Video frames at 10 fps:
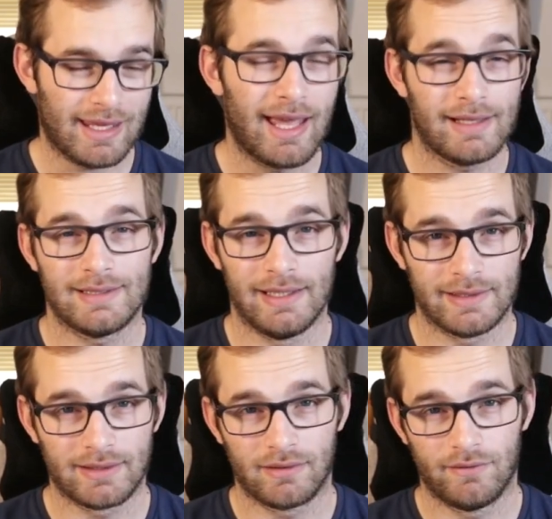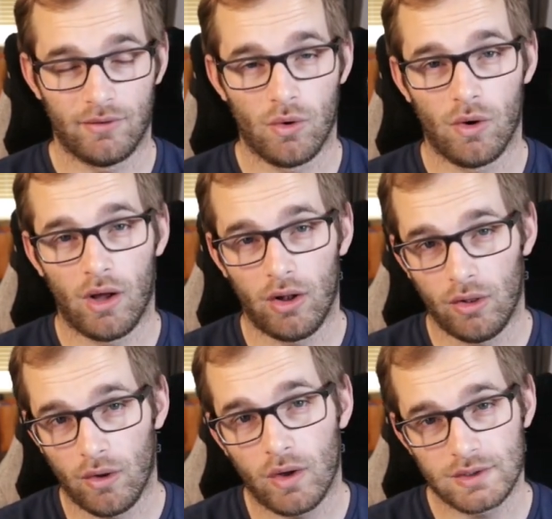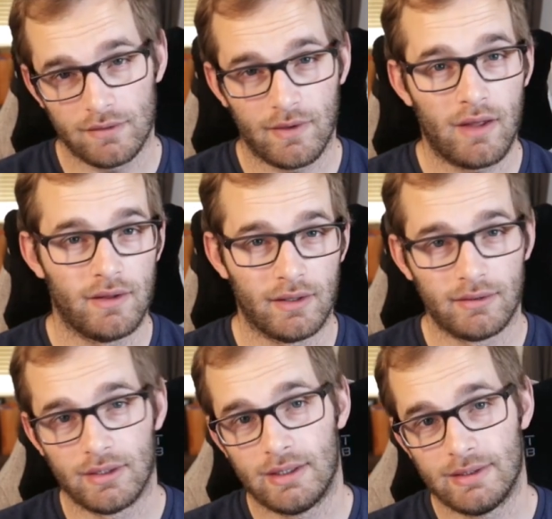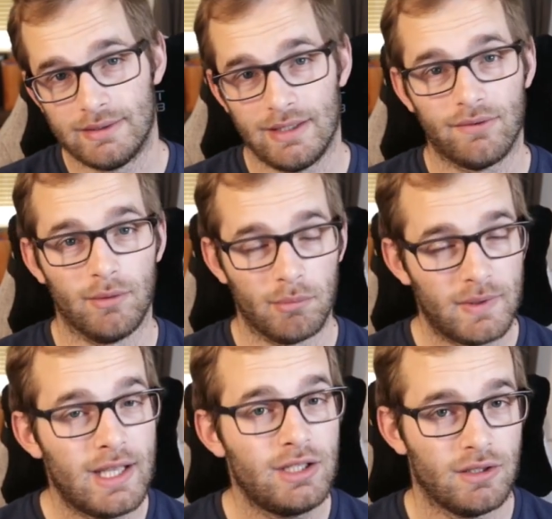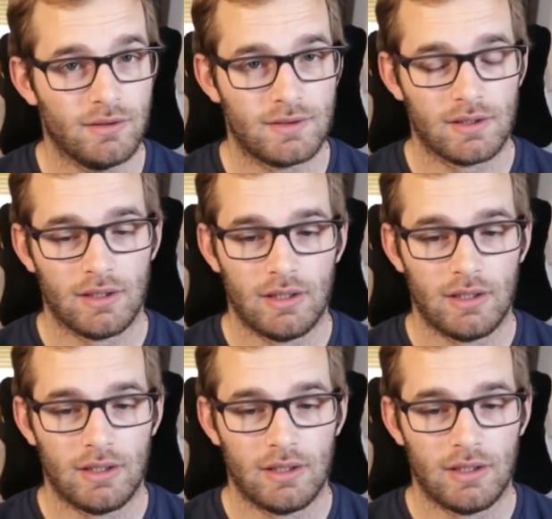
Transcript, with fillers: catalyst for a lot of other different issues,